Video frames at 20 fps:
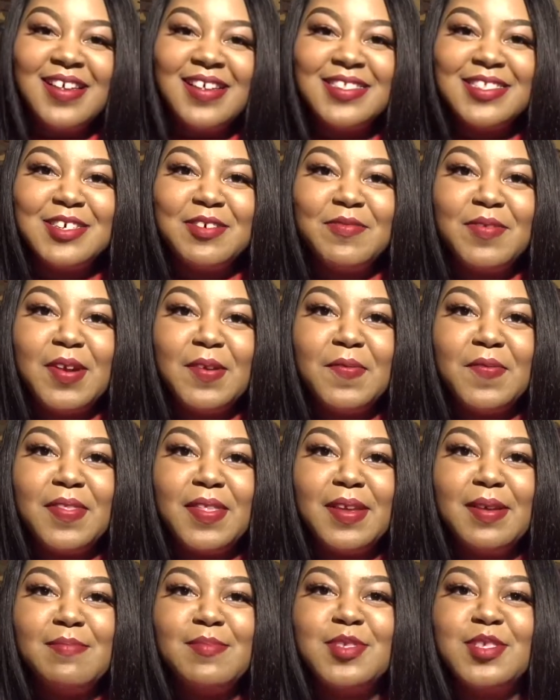to wear with
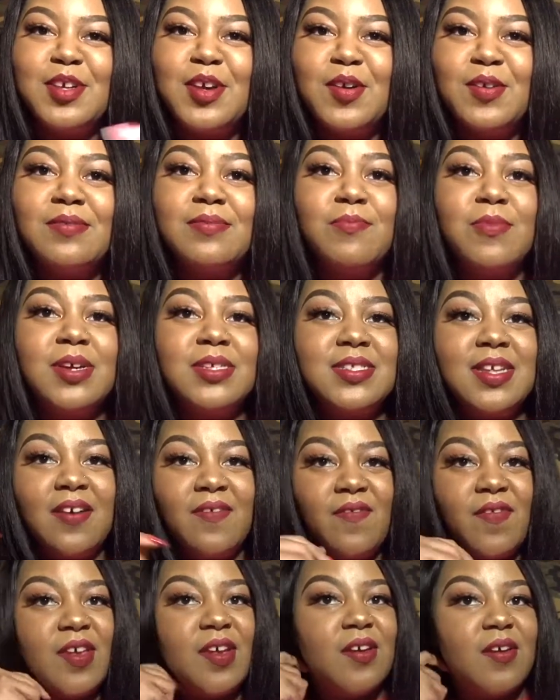them. So once I
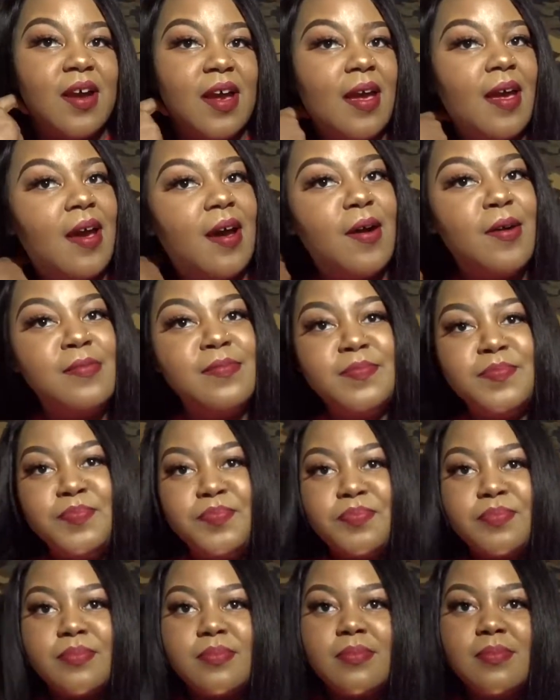figure out
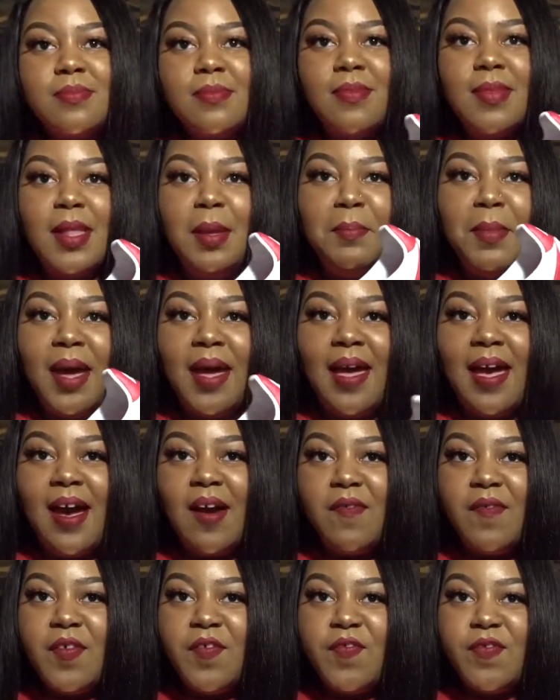my
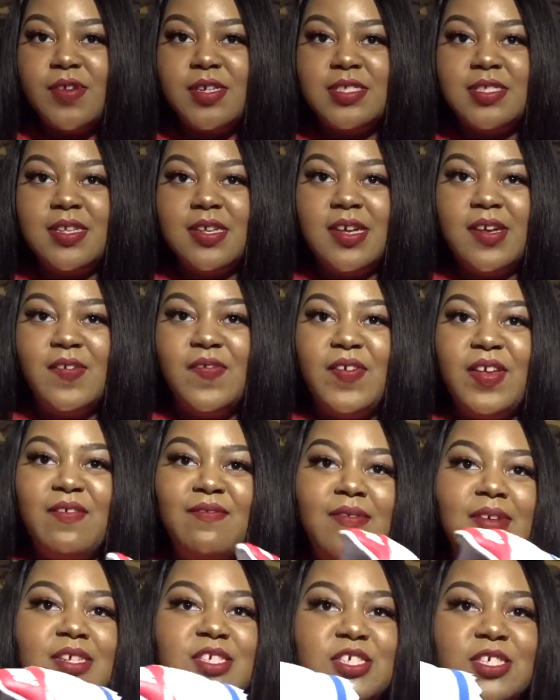outfit for stuff,
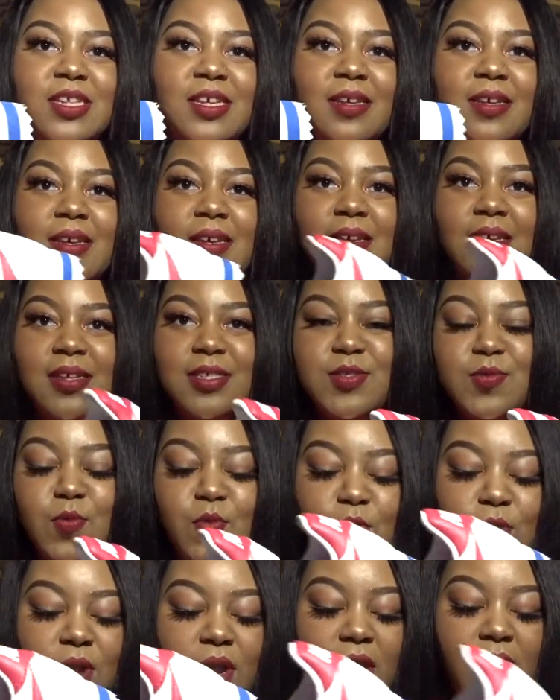eventually it gets
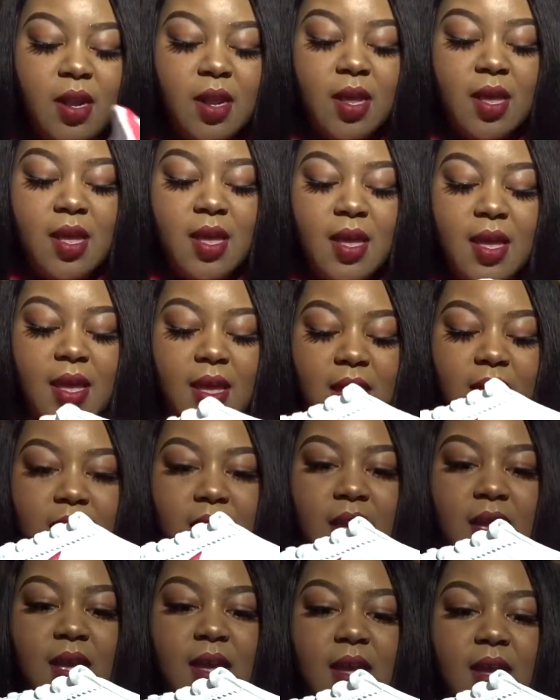worn.
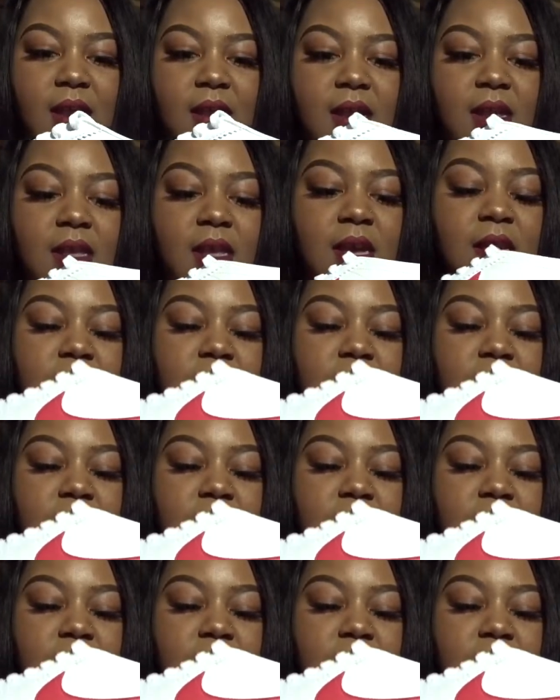And yeah,